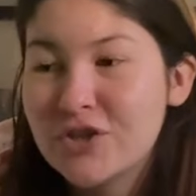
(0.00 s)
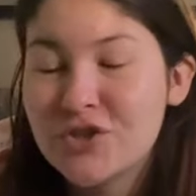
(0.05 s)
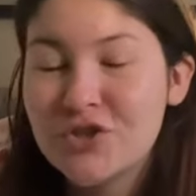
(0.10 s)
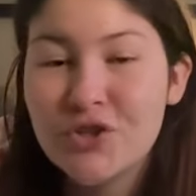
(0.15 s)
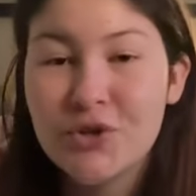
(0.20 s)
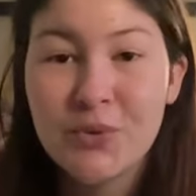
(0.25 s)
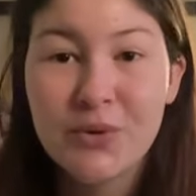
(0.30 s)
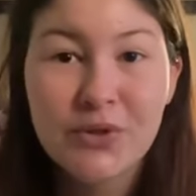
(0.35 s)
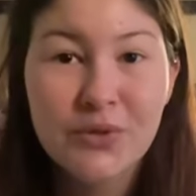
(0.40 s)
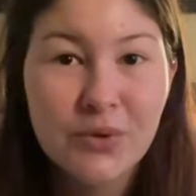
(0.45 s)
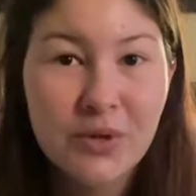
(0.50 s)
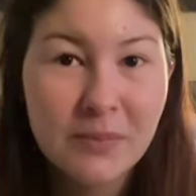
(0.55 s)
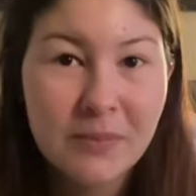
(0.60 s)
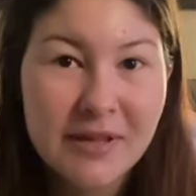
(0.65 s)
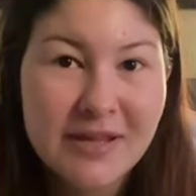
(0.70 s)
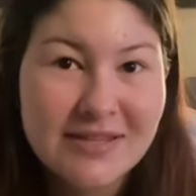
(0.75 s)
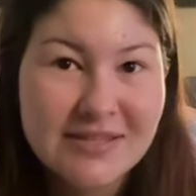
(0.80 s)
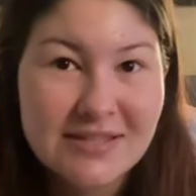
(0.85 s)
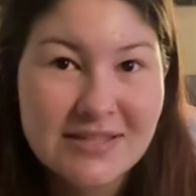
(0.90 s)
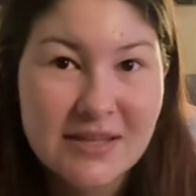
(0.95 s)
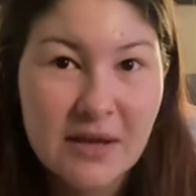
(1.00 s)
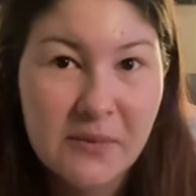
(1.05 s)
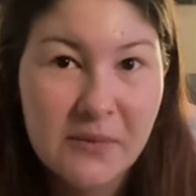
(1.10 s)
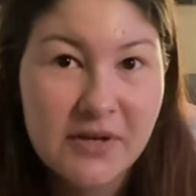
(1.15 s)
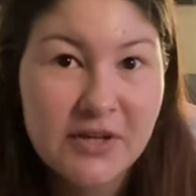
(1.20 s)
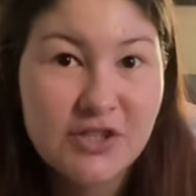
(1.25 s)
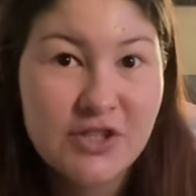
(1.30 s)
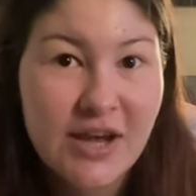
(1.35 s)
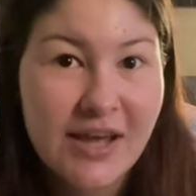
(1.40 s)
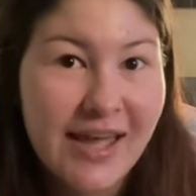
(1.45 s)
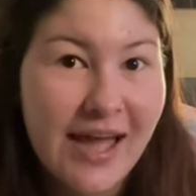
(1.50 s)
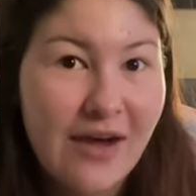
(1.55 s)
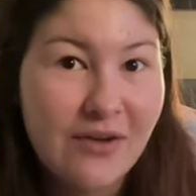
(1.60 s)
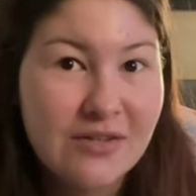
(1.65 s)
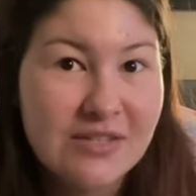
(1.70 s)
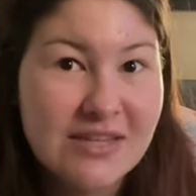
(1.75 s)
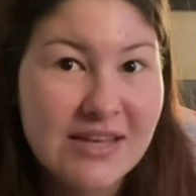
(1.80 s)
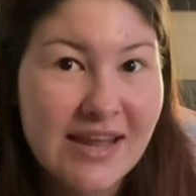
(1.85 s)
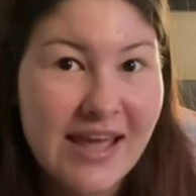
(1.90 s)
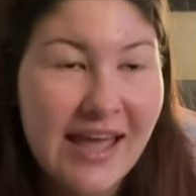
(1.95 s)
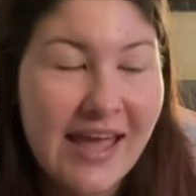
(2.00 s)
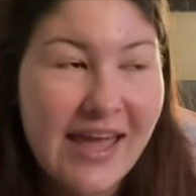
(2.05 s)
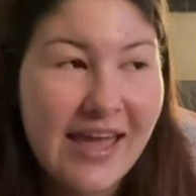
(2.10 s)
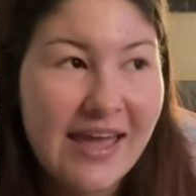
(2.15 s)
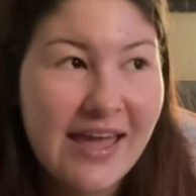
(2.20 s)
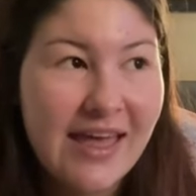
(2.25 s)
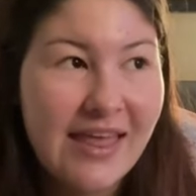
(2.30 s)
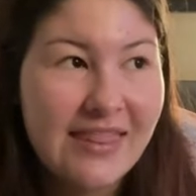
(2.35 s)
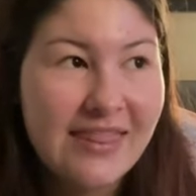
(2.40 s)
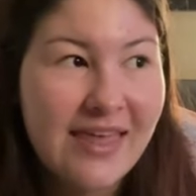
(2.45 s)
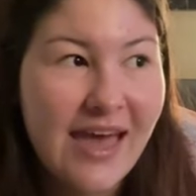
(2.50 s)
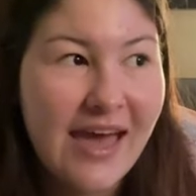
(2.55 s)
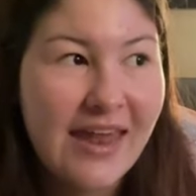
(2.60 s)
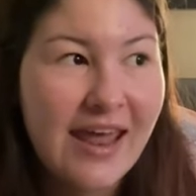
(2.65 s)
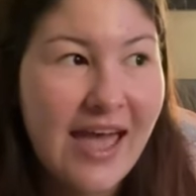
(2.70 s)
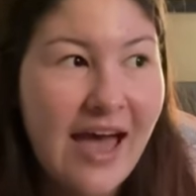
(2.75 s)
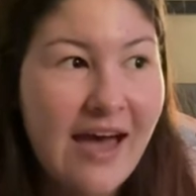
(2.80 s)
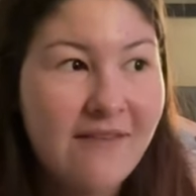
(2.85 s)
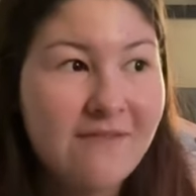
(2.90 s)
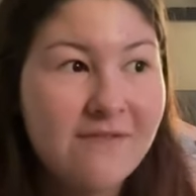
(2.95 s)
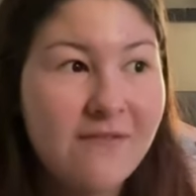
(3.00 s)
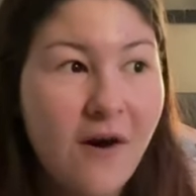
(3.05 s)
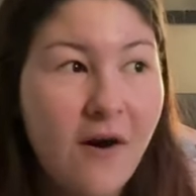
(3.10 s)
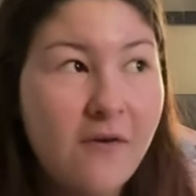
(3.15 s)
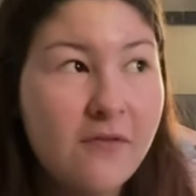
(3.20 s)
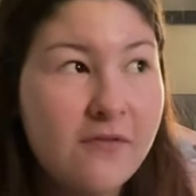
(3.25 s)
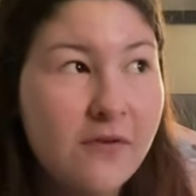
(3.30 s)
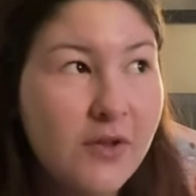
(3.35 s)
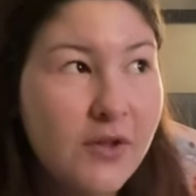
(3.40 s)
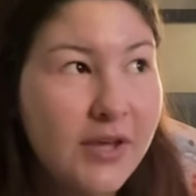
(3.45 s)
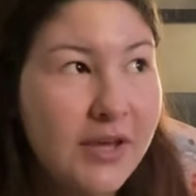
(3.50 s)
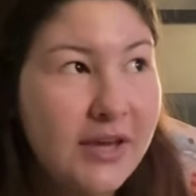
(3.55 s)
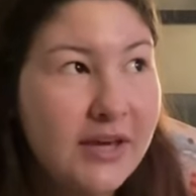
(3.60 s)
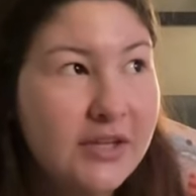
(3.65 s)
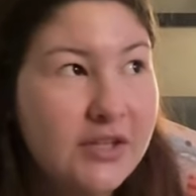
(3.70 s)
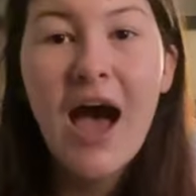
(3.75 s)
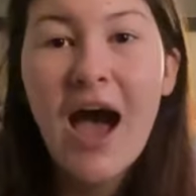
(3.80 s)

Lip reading: 2 or 3 places I want to check out today that have fall foliage.